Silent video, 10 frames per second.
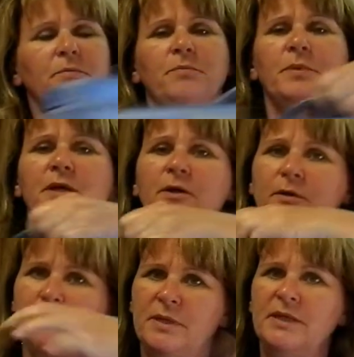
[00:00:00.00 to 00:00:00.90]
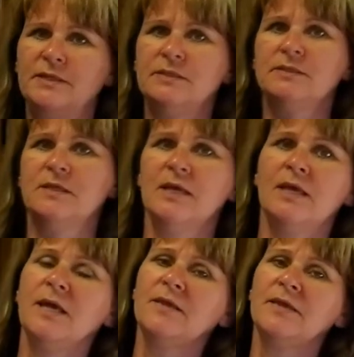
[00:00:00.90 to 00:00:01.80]
bigger bins
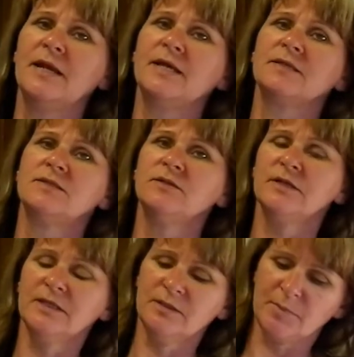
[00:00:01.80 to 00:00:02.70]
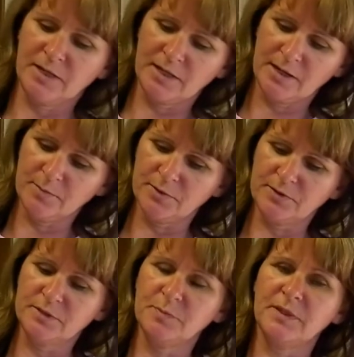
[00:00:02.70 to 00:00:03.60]
that I can still get into my
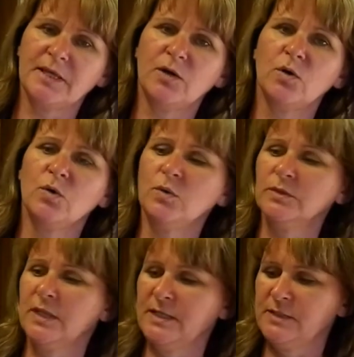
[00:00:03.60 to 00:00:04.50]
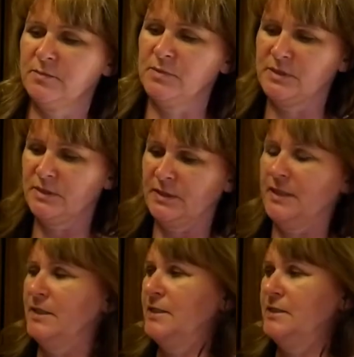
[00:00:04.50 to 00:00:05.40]
cupboards, but they hold lots of
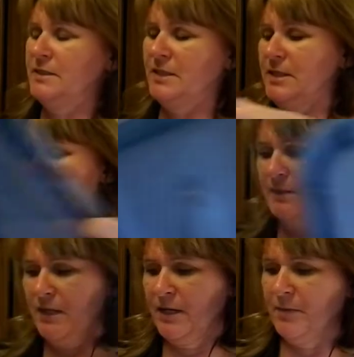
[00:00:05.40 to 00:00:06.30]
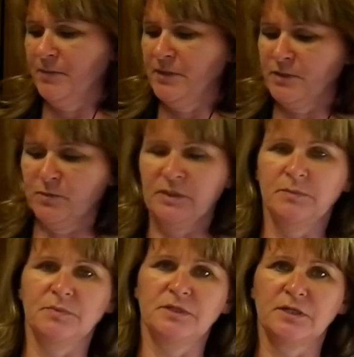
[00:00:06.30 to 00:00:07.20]
miscellaneous things. This one in
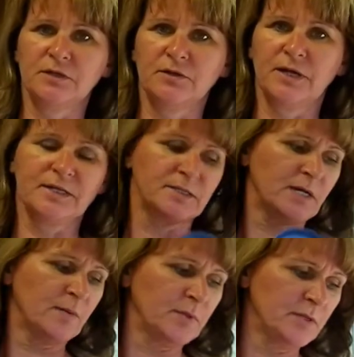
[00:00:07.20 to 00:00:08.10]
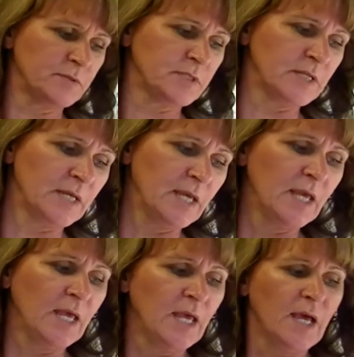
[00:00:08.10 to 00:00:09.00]
particular has dominoes in it.
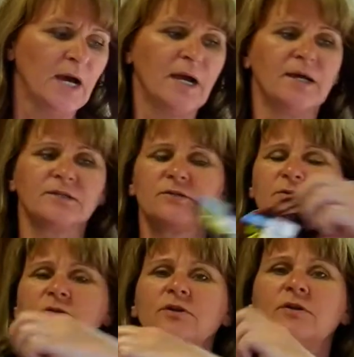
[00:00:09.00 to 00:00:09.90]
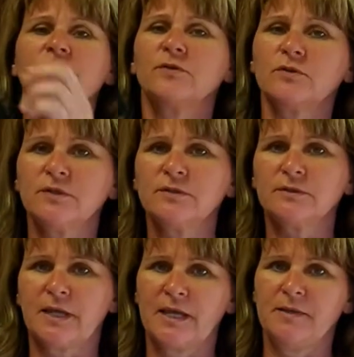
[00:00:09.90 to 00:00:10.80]
I also look for little
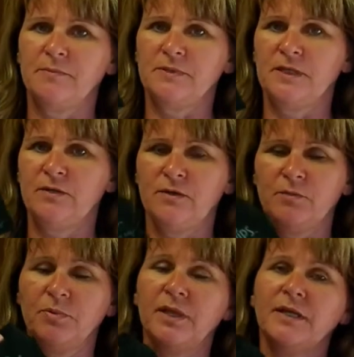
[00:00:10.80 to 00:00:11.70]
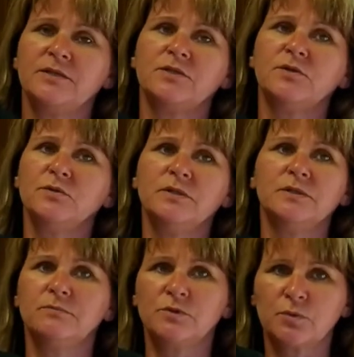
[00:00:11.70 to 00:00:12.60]
games that you can play 2 to
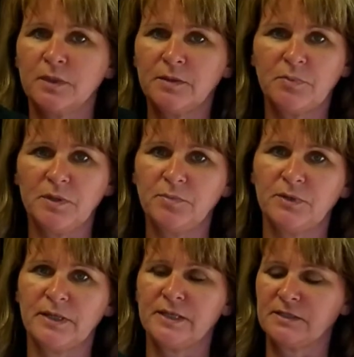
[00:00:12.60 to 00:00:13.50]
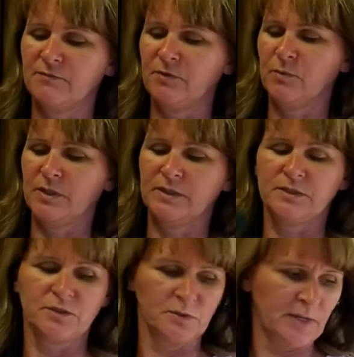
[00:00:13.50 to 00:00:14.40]
20 people, I guess, if you wanted
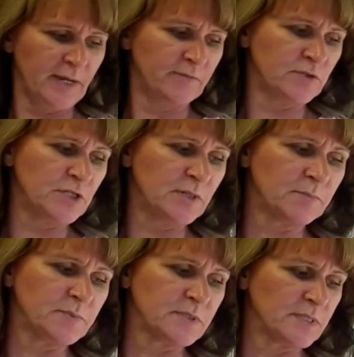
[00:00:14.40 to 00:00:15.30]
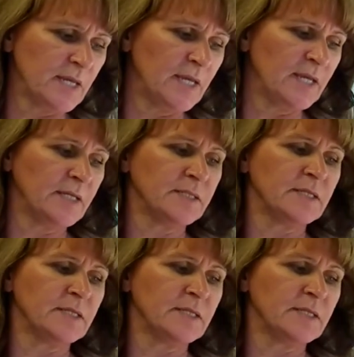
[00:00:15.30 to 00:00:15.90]
to. I have chips and